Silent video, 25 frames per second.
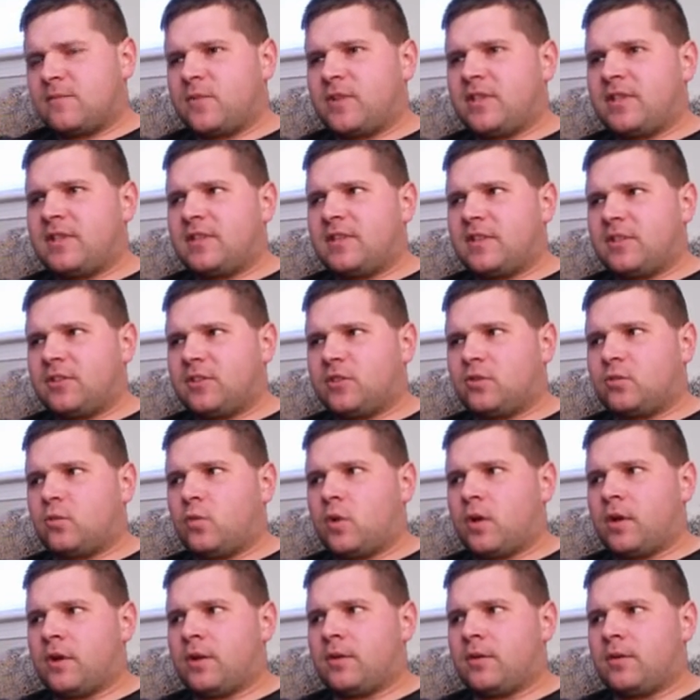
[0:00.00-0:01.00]
with this
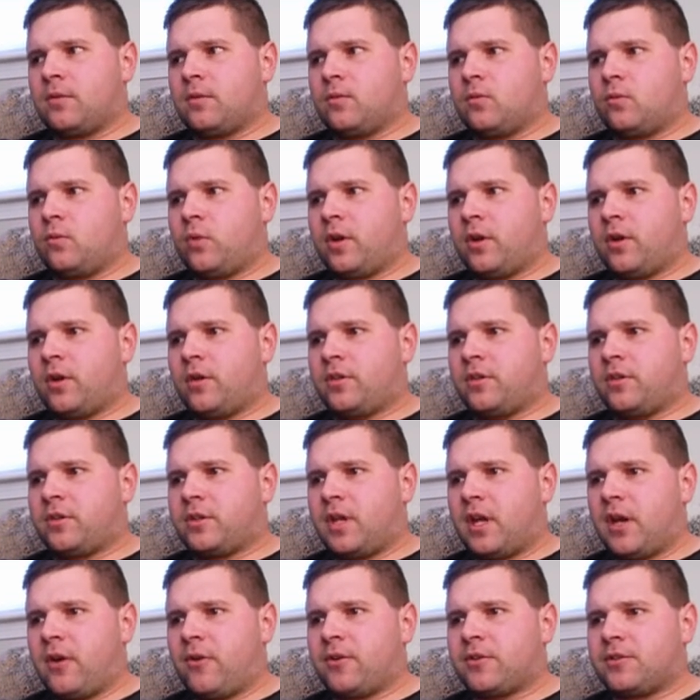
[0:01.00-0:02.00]
one, where your
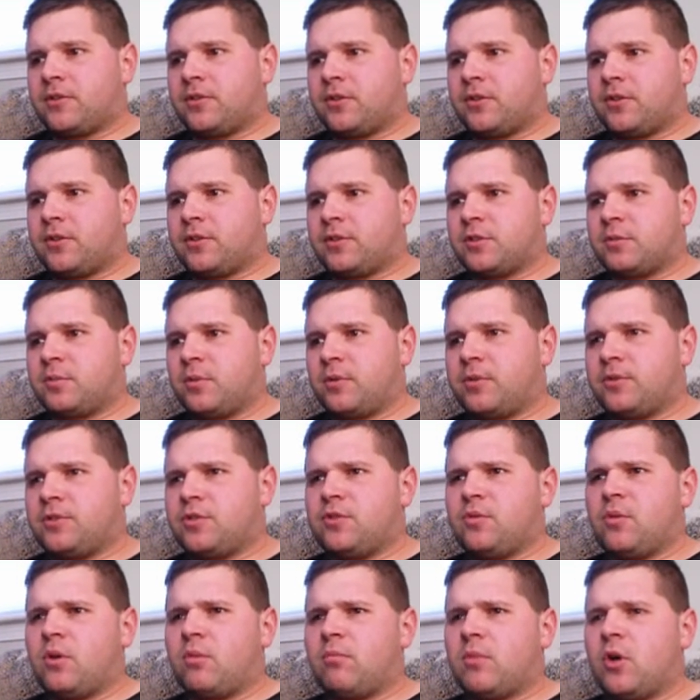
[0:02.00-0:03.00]
character is
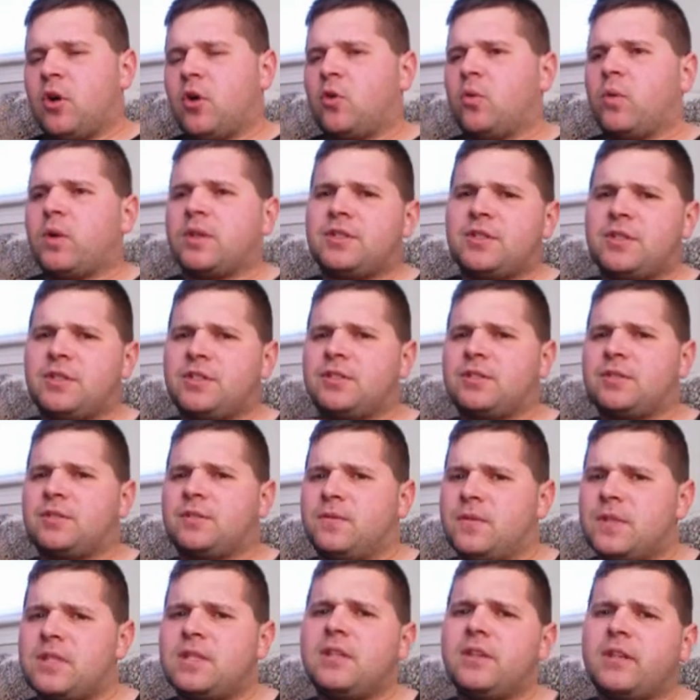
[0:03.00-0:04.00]
supposed to emote what
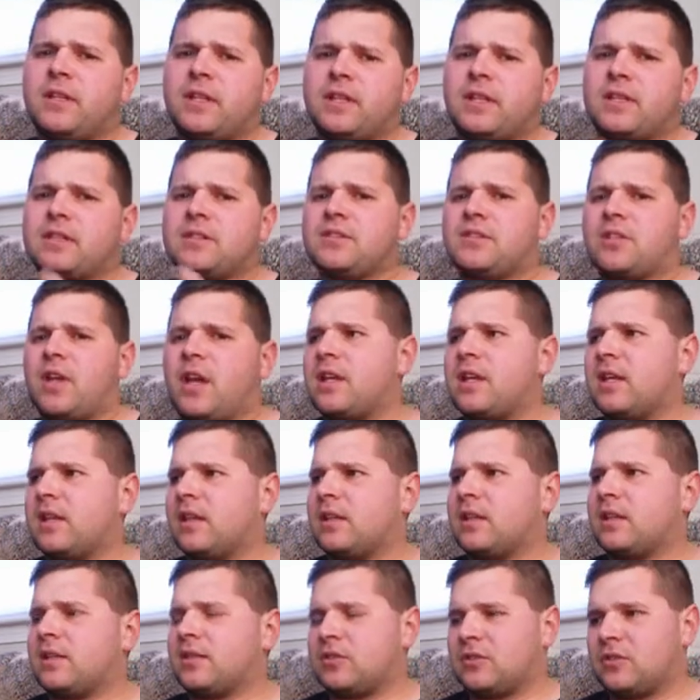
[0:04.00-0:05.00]
she's feeling and
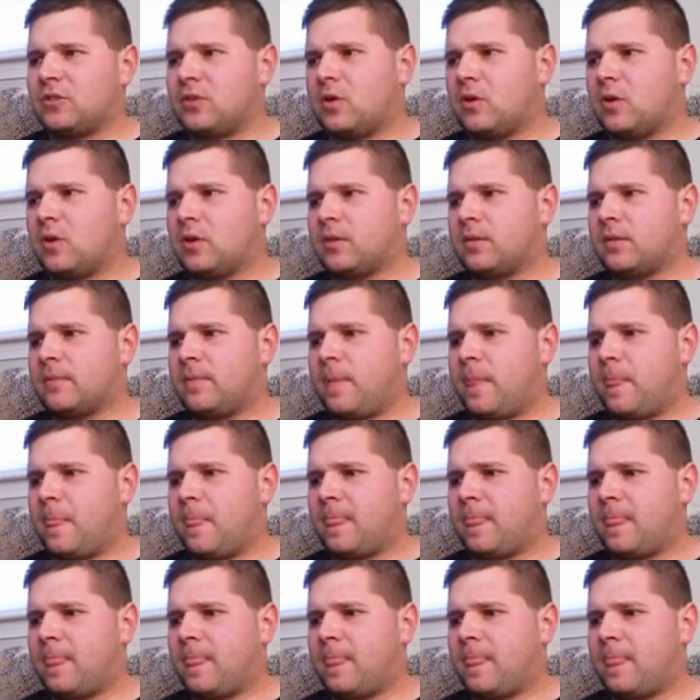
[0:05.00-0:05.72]
saying in song,